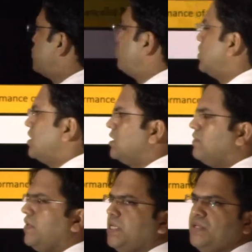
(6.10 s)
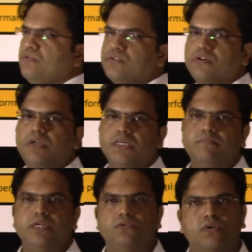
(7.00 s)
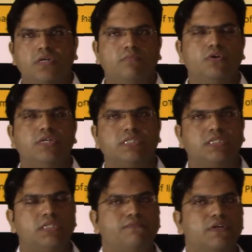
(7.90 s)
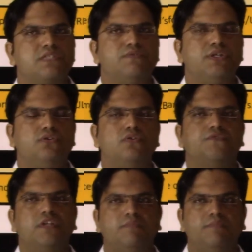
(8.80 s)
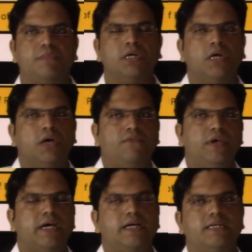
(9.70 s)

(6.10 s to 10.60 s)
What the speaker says: two another videos on urban local bodies. In the first video, if you remember, we had